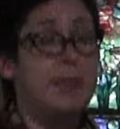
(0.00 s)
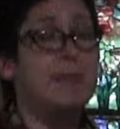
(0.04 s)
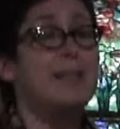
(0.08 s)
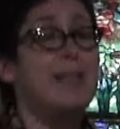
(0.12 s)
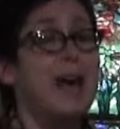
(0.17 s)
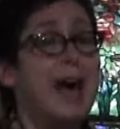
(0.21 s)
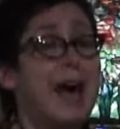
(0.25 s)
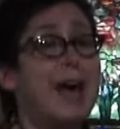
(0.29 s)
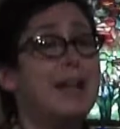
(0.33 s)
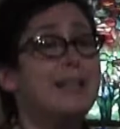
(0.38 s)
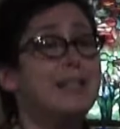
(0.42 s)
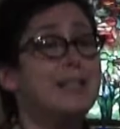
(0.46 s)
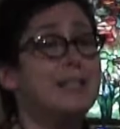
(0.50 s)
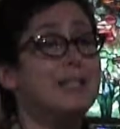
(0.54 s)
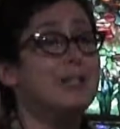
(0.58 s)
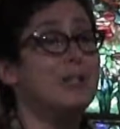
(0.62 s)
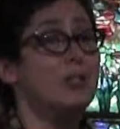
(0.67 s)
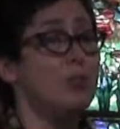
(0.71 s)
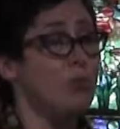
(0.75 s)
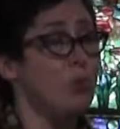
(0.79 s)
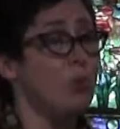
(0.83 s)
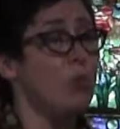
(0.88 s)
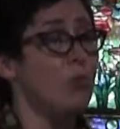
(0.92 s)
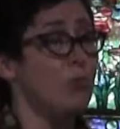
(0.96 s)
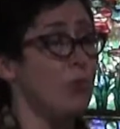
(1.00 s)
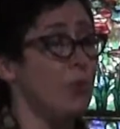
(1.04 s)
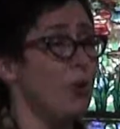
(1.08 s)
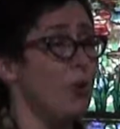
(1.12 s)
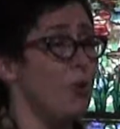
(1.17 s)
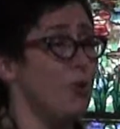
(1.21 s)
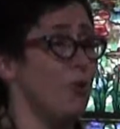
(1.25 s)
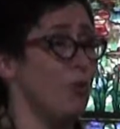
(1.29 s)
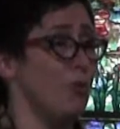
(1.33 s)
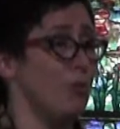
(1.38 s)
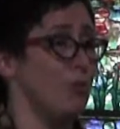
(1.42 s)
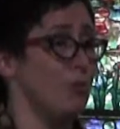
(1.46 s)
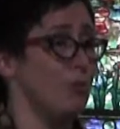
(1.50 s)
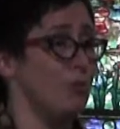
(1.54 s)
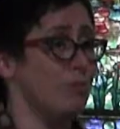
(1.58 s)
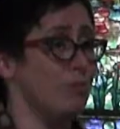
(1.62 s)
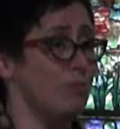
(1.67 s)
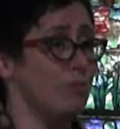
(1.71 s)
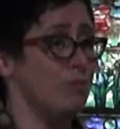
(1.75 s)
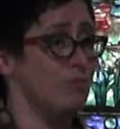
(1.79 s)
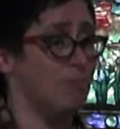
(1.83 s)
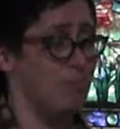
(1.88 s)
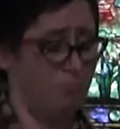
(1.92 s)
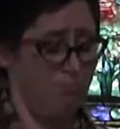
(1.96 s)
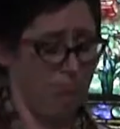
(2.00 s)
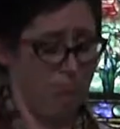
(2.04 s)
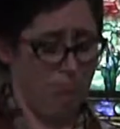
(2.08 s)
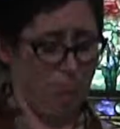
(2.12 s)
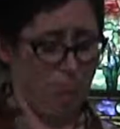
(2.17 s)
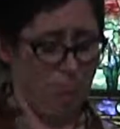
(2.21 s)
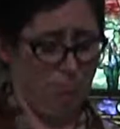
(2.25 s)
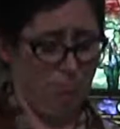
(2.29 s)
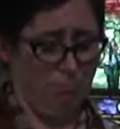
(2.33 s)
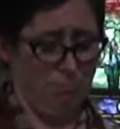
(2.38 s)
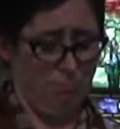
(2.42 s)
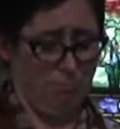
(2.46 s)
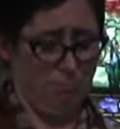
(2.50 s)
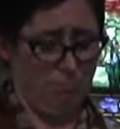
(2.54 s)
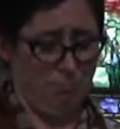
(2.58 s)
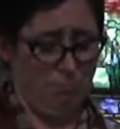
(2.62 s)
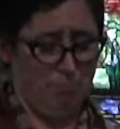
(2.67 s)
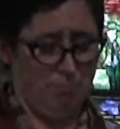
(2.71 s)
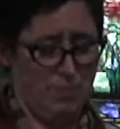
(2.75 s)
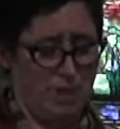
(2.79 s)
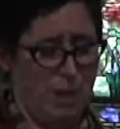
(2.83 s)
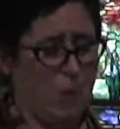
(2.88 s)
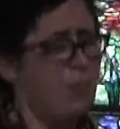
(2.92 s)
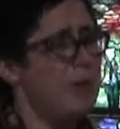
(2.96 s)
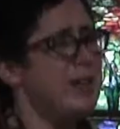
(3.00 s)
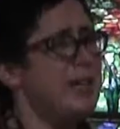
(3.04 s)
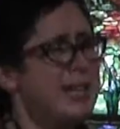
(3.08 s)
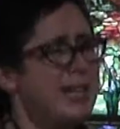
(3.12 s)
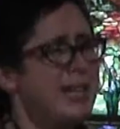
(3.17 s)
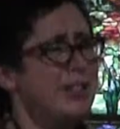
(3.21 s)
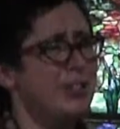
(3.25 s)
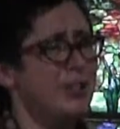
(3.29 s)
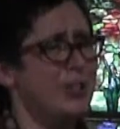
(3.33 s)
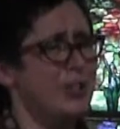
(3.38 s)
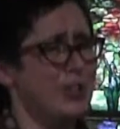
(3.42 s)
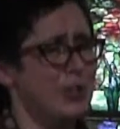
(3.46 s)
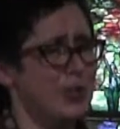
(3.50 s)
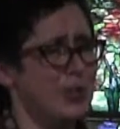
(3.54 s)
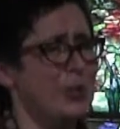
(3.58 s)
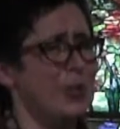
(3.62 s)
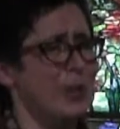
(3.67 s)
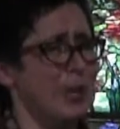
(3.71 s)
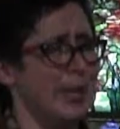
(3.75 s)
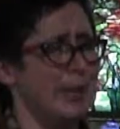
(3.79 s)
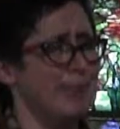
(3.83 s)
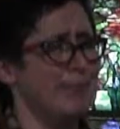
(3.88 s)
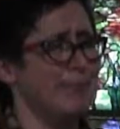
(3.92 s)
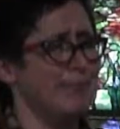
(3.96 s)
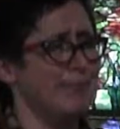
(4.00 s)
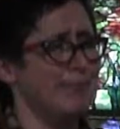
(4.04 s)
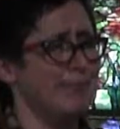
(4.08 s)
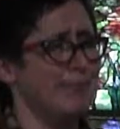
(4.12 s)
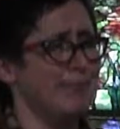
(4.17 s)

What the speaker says: "But that's your role, and we need you to do it."